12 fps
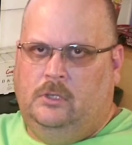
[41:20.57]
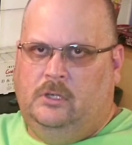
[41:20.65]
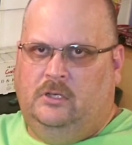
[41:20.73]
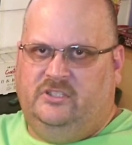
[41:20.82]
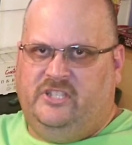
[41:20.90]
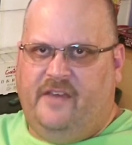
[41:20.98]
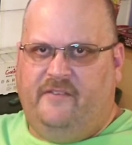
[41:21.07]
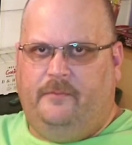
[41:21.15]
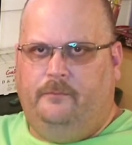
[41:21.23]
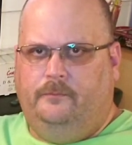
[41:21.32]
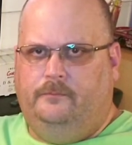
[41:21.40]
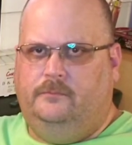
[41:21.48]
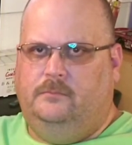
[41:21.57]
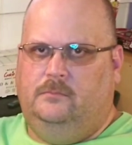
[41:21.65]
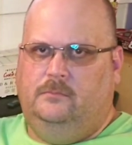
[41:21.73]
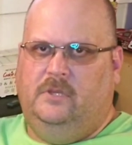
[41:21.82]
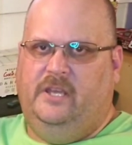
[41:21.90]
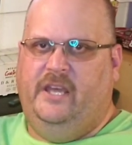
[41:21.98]
Seven
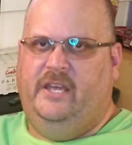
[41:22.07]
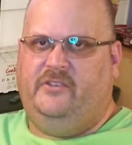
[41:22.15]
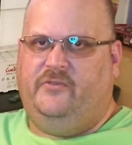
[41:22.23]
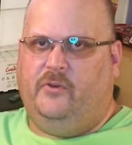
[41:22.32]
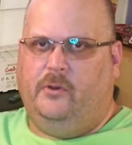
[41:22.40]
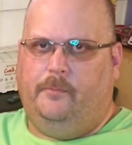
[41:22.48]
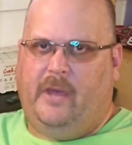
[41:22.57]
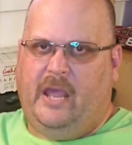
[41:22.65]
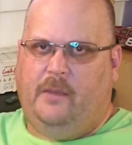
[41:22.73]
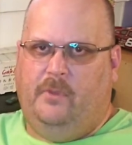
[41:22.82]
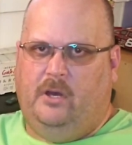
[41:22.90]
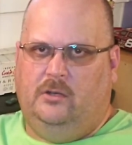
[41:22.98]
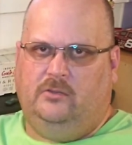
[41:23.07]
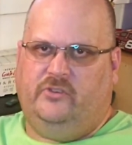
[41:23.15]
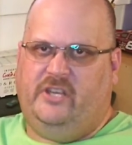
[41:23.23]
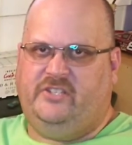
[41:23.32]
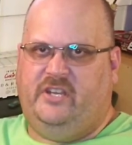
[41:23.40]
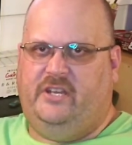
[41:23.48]
is for backbone
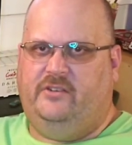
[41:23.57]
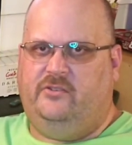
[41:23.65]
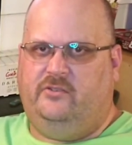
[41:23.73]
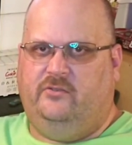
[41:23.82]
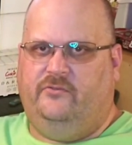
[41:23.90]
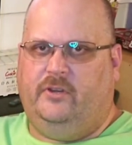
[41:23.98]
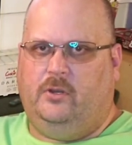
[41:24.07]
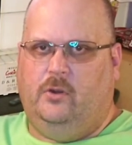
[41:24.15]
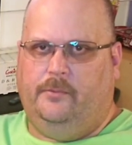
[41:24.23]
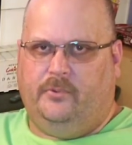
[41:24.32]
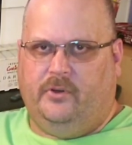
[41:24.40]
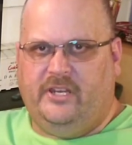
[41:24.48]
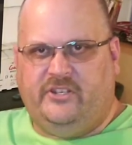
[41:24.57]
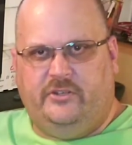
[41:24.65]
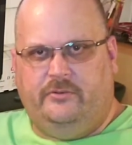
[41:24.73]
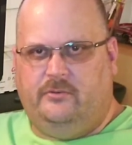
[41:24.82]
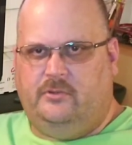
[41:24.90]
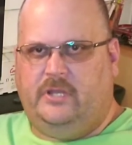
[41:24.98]
resident for
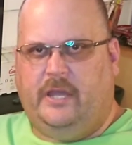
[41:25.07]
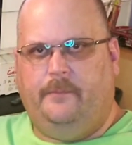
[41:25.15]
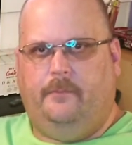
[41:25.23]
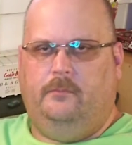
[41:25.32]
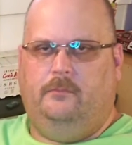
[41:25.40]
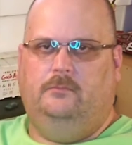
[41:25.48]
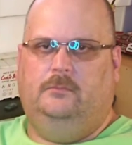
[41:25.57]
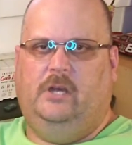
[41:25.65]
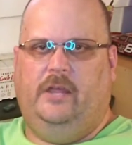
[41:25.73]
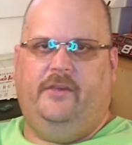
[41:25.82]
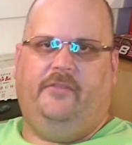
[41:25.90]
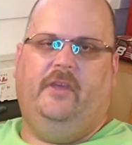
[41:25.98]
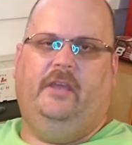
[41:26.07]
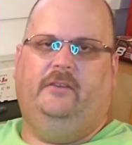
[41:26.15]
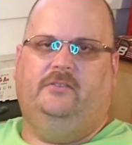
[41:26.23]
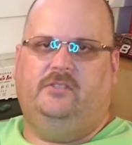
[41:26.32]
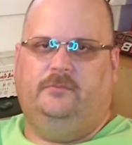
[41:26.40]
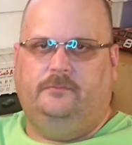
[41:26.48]
corporation type other things.
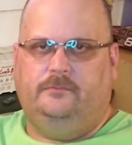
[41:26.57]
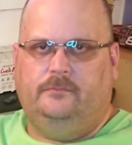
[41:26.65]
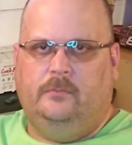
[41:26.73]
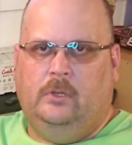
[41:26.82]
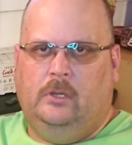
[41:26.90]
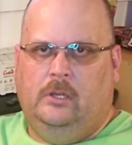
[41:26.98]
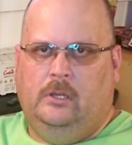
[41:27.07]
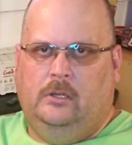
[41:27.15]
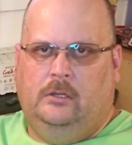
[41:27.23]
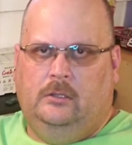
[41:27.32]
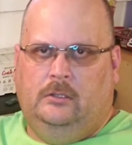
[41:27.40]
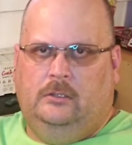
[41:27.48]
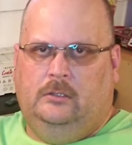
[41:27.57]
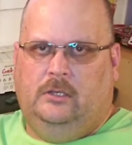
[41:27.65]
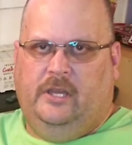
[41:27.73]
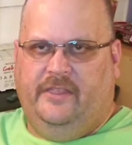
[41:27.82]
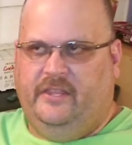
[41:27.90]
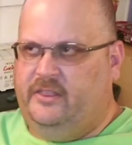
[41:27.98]
I
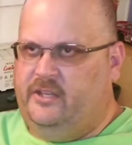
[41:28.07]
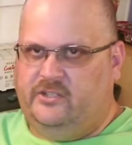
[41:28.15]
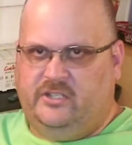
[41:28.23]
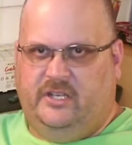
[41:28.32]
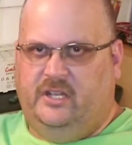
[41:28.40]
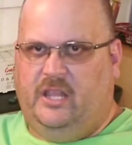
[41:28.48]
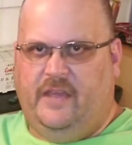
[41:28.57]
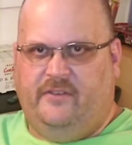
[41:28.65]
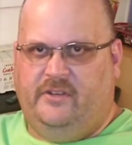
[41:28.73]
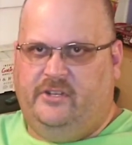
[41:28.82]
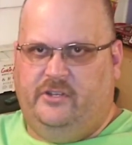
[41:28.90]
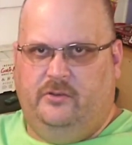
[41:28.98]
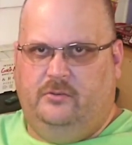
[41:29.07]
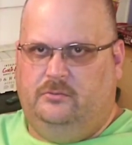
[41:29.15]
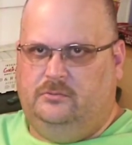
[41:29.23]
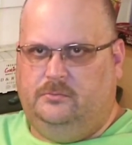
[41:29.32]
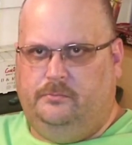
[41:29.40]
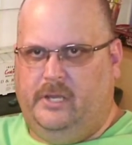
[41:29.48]
think there's an 11 too.
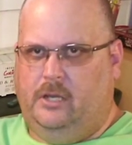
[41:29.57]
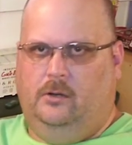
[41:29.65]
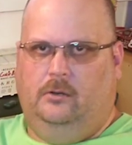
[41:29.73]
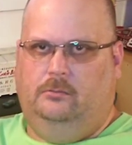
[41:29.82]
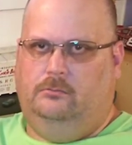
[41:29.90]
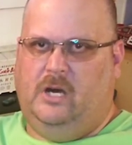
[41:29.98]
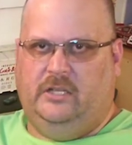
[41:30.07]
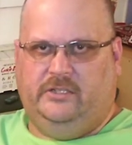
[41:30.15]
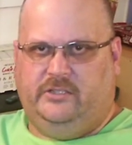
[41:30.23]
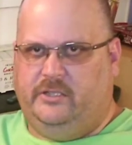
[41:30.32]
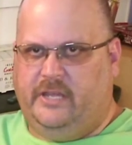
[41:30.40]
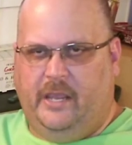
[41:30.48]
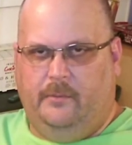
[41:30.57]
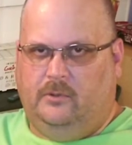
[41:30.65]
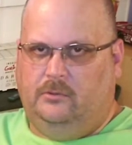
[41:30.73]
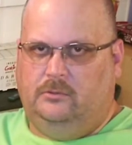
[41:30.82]
Big old monster cable.